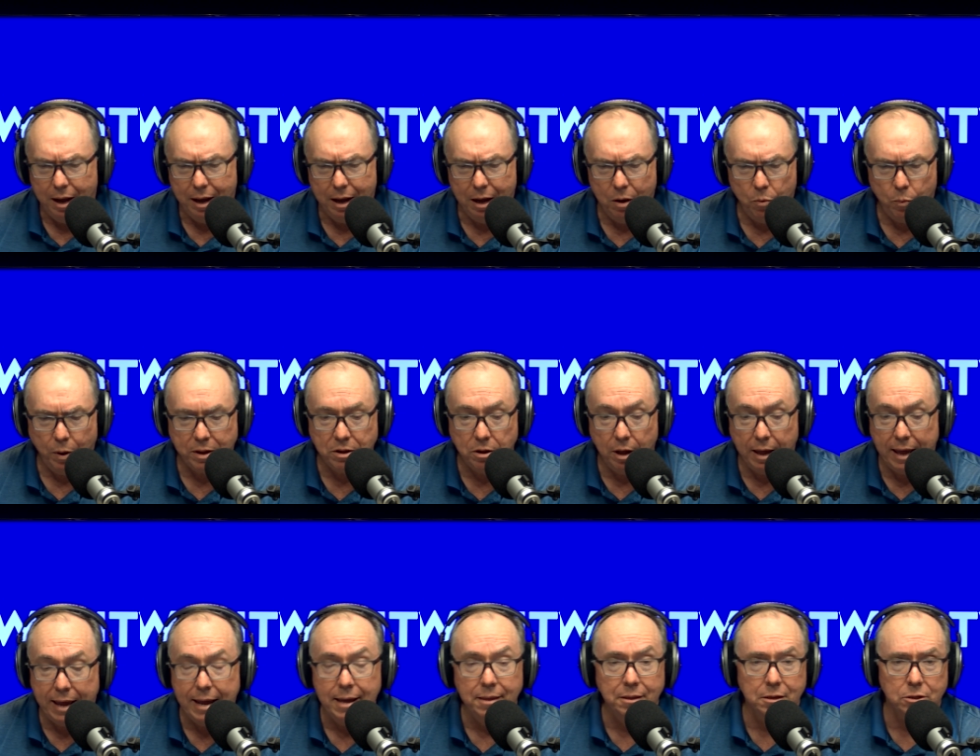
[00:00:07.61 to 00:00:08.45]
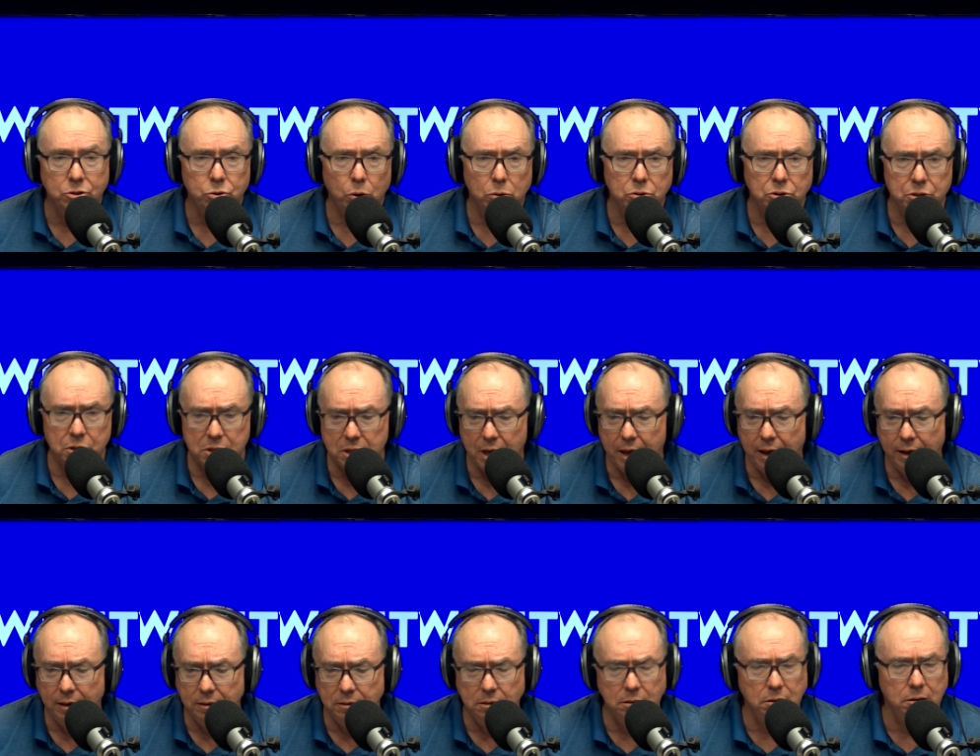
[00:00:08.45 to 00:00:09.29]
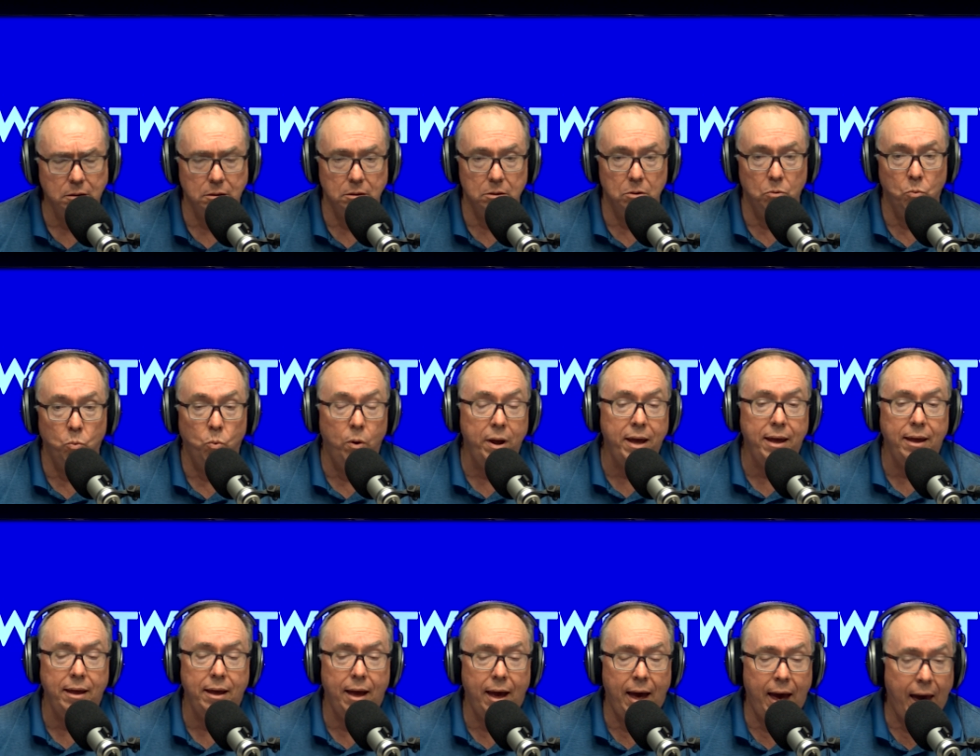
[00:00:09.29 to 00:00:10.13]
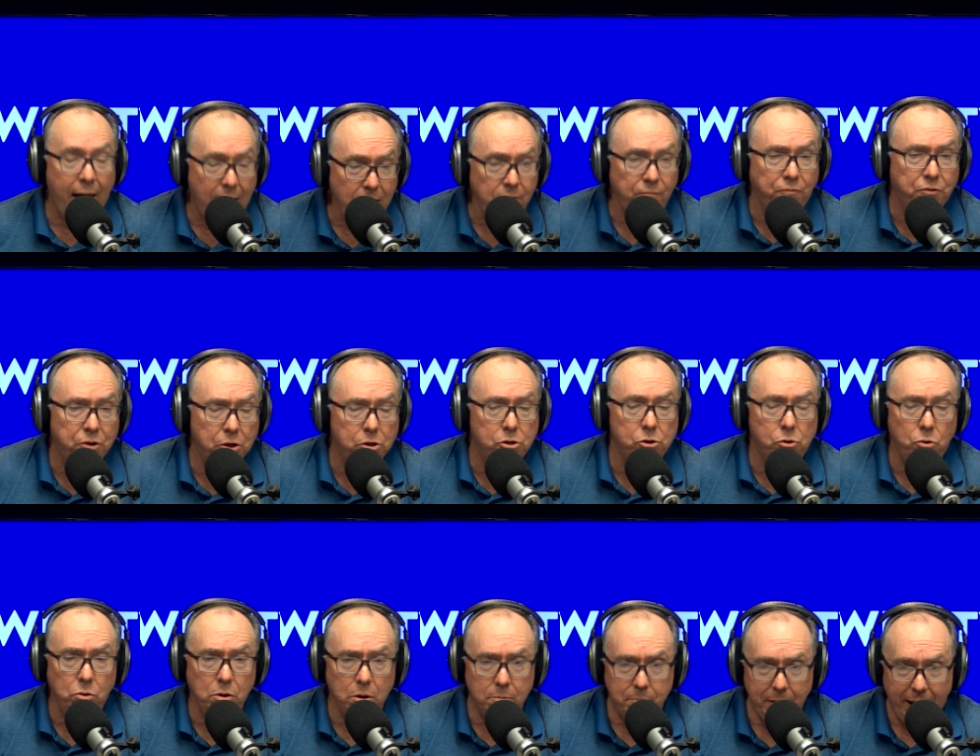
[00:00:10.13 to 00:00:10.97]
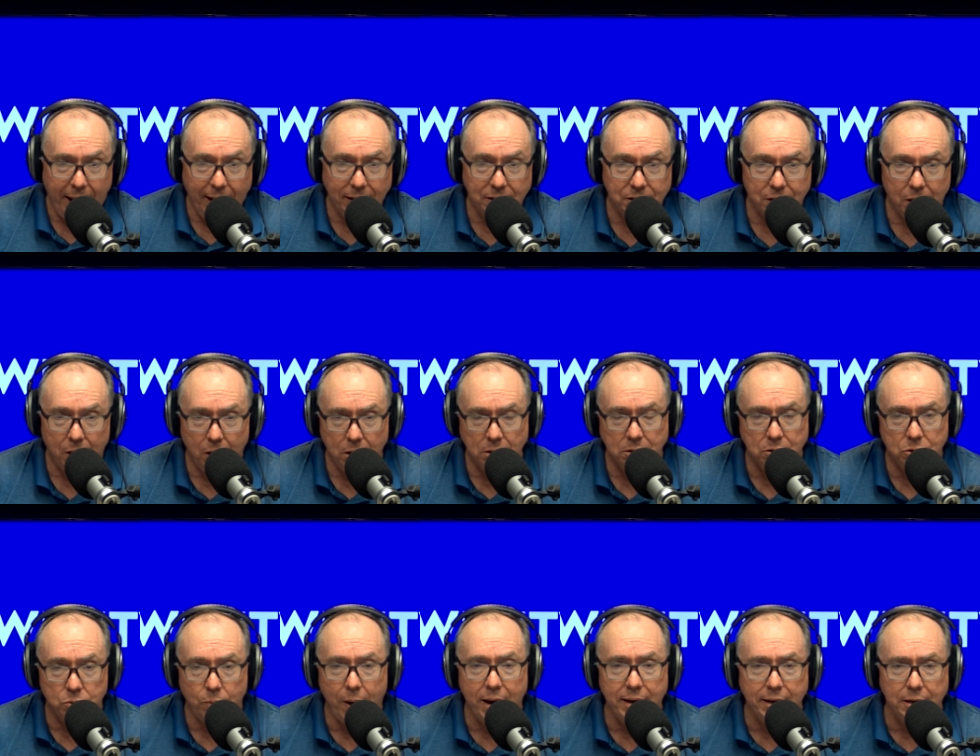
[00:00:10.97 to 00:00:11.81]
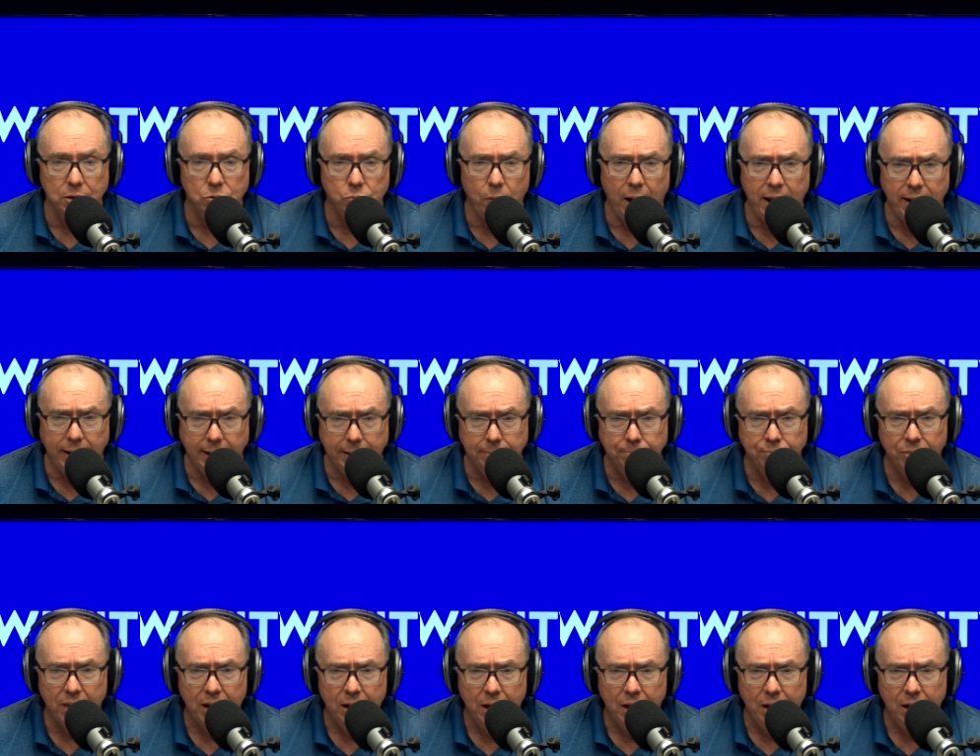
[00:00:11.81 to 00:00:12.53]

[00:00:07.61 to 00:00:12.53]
uh, when you hear the sorts of things we have to talk about on 2020.